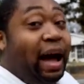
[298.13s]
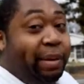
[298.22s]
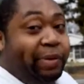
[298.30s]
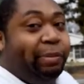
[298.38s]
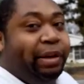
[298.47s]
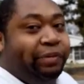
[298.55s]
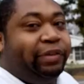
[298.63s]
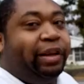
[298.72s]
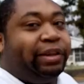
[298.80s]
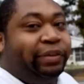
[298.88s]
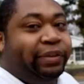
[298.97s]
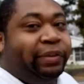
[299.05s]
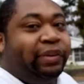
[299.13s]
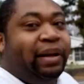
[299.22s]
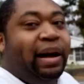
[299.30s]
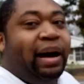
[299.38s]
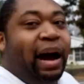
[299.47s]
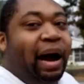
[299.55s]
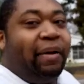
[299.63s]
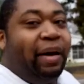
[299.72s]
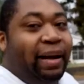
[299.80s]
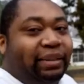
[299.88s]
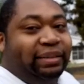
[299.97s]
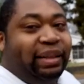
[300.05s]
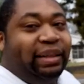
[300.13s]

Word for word: I'm gonna make fun of you. All right.